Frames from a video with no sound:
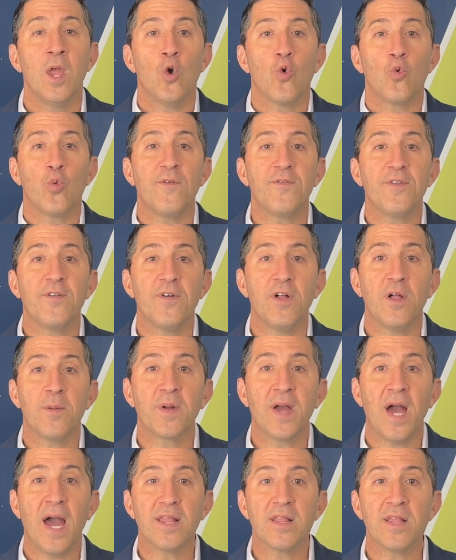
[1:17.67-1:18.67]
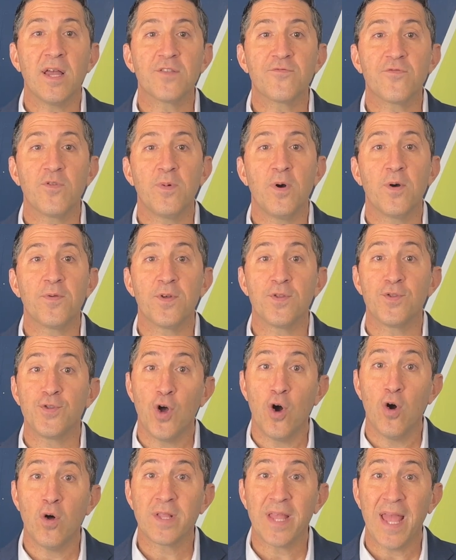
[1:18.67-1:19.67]
We've developed guidelines for both
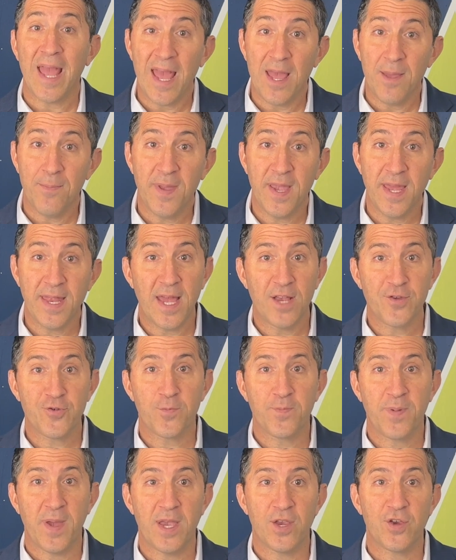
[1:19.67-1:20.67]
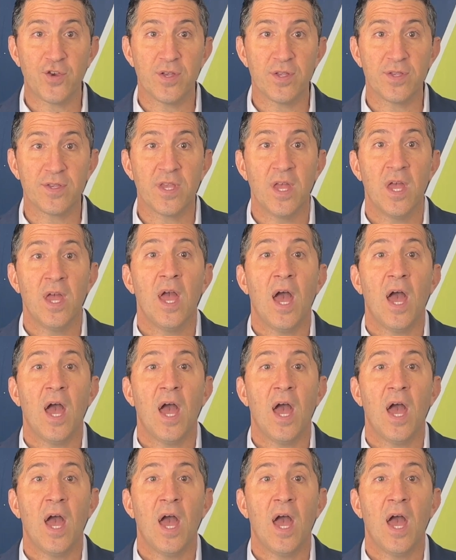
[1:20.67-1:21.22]
adult and pediatric patients